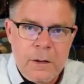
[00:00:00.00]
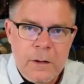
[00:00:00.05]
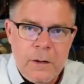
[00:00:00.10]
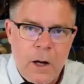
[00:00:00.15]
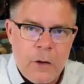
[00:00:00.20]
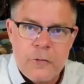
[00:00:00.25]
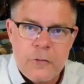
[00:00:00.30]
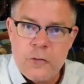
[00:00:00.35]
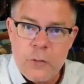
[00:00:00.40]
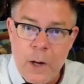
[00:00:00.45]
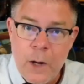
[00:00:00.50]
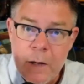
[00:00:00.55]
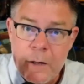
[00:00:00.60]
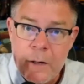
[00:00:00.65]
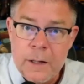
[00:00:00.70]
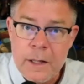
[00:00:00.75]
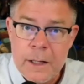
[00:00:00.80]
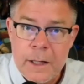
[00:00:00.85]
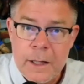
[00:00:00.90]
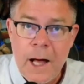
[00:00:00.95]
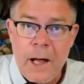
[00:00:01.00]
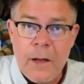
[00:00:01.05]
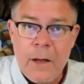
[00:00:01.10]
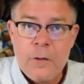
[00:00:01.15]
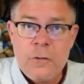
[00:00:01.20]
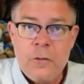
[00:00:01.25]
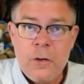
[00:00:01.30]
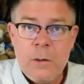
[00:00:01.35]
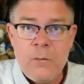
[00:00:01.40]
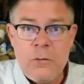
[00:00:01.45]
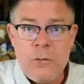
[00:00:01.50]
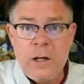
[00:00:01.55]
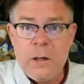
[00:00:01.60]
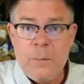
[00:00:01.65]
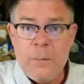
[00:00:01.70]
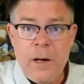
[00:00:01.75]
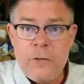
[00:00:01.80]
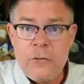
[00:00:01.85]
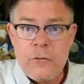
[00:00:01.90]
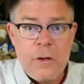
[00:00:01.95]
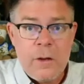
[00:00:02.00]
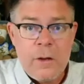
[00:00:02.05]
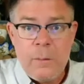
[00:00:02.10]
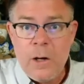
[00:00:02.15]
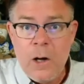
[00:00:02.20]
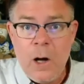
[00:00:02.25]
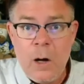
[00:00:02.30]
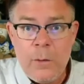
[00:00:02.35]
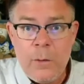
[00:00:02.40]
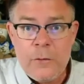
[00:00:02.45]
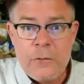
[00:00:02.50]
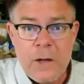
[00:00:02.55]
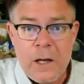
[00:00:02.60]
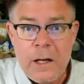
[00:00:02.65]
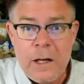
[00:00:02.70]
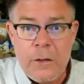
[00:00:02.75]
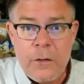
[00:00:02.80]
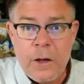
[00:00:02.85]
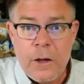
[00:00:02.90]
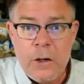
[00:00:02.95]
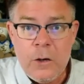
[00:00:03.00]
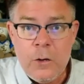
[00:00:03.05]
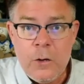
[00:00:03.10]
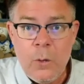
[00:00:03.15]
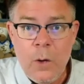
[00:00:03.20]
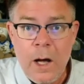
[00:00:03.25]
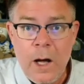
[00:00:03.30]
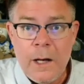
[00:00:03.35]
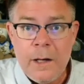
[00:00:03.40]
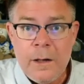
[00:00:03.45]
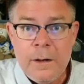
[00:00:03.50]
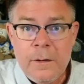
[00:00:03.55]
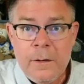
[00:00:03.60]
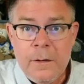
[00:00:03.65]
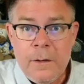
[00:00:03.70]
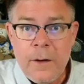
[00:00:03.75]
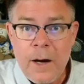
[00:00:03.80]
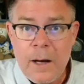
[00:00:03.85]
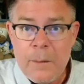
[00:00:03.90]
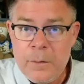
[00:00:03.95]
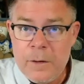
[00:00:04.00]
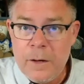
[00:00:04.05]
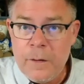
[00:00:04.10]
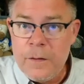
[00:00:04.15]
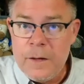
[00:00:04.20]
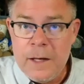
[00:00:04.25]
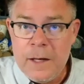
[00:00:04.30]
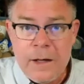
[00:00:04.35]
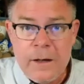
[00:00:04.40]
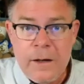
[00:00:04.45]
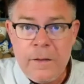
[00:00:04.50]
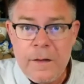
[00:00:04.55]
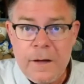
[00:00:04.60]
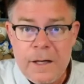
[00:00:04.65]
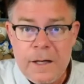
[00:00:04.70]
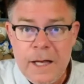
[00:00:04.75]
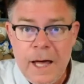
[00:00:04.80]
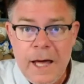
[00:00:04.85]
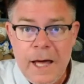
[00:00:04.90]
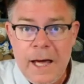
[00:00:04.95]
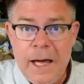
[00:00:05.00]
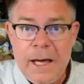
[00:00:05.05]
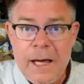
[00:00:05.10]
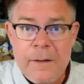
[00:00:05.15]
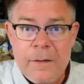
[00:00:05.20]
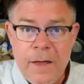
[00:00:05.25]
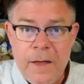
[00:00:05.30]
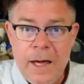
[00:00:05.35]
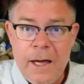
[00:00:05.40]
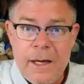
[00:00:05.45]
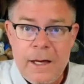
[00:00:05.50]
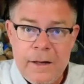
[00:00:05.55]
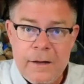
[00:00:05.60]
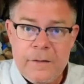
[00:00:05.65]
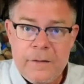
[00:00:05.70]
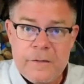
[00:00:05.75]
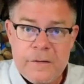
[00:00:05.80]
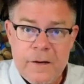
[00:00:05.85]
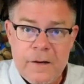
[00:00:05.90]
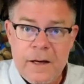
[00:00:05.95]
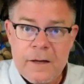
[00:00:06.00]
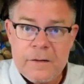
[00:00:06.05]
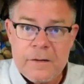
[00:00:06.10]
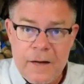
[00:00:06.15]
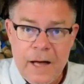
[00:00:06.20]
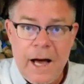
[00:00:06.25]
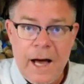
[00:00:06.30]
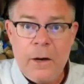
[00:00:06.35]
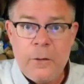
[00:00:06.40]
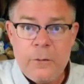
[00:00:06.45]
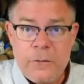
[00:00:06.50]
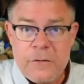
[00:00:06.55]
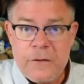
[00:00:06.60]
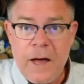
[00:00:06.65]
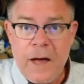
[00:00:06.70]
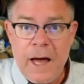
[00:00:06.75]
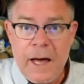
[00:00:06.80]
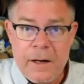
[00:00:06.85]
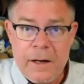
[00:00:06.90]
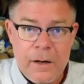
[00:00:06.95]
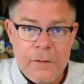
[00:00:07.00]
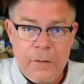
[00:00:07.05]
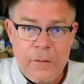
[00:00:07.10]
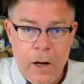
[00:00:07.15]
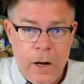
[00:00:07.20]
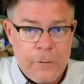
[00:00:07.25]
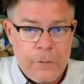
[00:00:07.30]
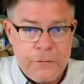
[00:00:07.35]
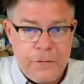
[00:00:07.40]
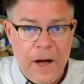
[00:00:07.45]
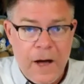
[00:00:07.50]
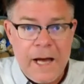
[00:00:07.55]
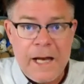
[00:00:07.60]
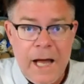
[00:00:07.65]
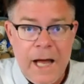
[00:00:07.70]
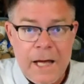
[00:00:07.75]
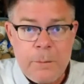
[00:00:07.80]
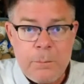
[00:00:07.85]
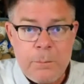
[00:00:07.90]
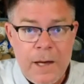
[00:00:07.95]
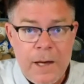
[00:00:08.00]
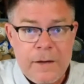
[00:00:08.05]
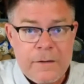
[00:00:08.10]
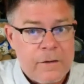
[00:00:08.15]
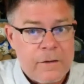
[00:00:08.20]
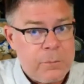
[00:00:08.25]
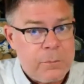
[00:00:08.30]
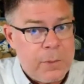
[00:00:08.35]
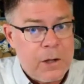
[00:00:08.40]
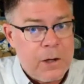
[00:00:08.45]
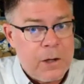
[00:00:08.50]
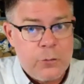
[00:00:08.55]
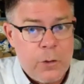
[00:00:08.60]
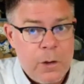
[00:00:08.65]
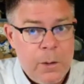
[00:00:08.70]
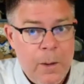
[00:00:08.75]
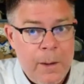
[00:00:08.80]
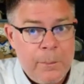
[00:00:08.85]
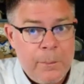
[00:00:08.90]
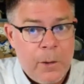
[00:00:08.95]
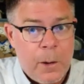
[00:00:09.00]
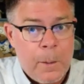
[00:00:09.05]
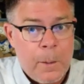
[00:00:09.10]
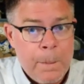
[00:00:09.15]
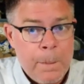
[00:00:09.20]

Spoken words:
Australian dollar terms, you can measure them in almost anything you want, right? But at the end of the day, they exist outside of, on a finite basis, because remember,